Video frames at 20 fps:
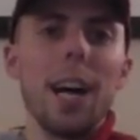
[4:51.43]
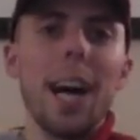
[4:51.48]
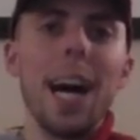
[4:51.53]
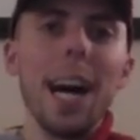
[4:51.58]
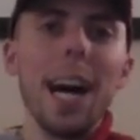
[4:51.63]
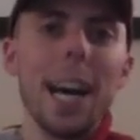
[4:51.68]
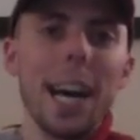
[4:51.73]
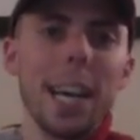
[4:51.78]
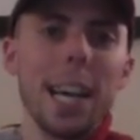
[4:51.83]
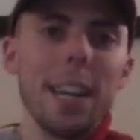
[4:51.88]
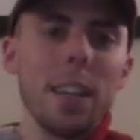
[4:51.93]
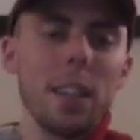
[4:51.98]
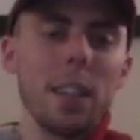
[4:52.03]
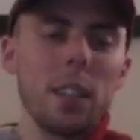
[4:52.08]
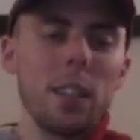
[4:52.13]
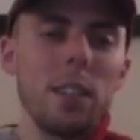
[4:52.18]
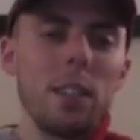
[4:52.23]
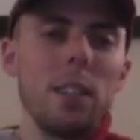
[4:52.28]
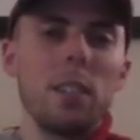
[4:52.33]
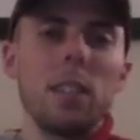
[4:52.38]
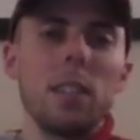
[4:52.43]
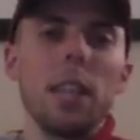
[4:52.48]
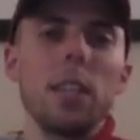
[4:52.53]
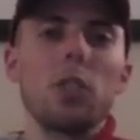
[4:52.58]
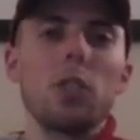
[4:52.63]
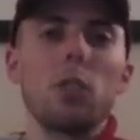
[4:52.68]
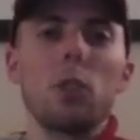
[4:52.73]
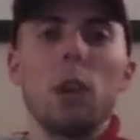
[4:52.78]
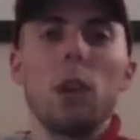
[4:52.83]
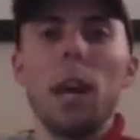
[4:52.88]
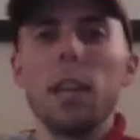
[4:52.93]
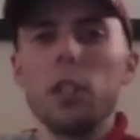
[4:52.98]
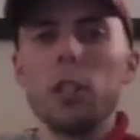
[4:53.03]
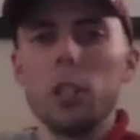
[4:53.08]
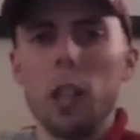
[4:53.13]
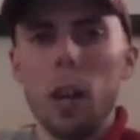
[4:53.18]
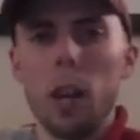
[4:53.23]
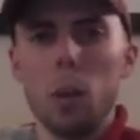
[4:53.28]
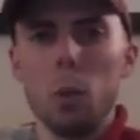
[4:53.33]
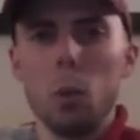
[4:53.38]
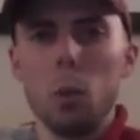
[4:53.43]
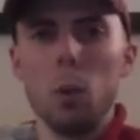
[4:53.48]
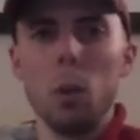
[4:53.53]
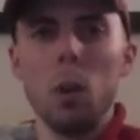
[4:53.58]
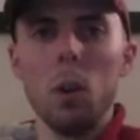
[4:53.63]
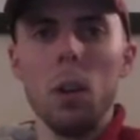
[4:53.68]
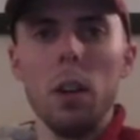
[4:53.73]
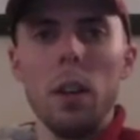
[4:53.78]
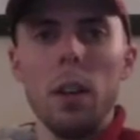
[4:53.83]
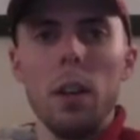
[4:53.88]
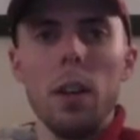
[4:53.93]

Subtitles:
I say scratch that rule.